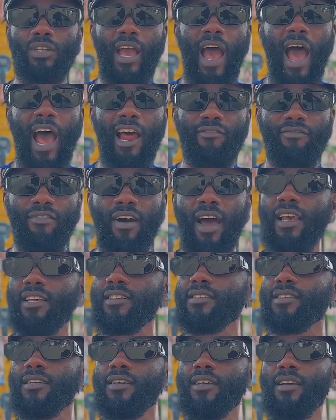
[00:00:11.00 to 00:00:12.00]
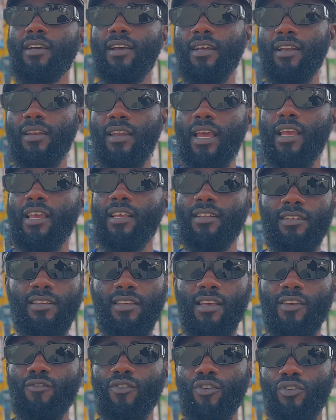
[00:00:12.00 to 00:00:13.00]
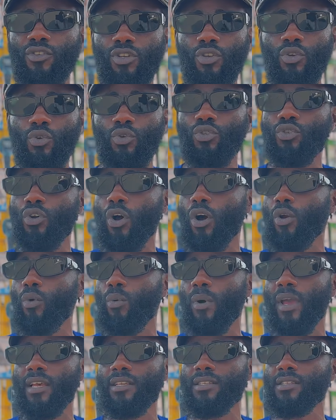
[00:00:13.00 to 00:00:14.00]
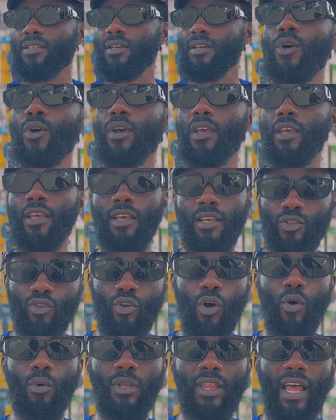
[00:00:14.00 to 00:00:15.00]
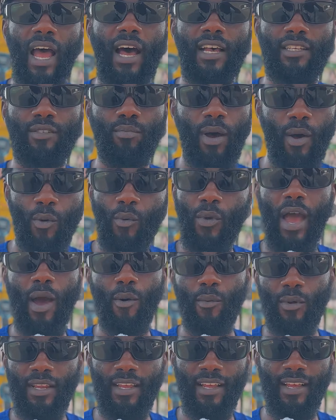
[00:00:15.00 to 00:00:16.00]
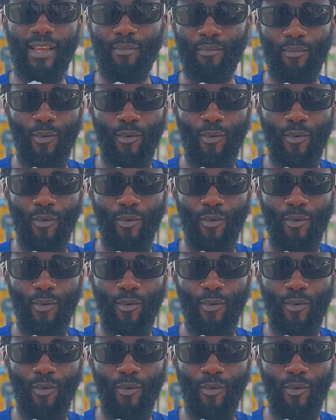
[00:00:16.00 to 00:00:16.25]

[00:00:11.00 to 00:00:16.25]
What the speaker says: advice that he give you, the youth always, he is not with us, but we are with him